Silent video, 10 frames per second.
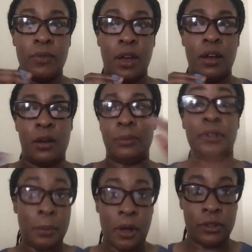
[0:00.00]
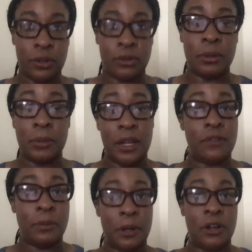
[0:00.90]
Some Native
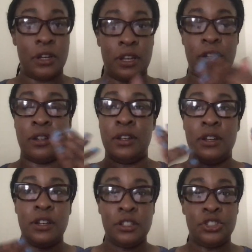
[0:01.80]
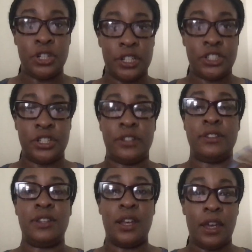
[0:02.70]
American
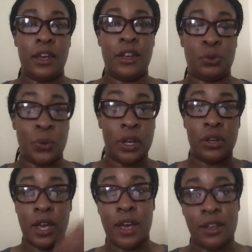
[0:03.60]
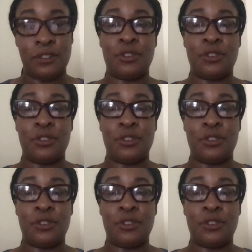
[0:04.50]
traditions, as well as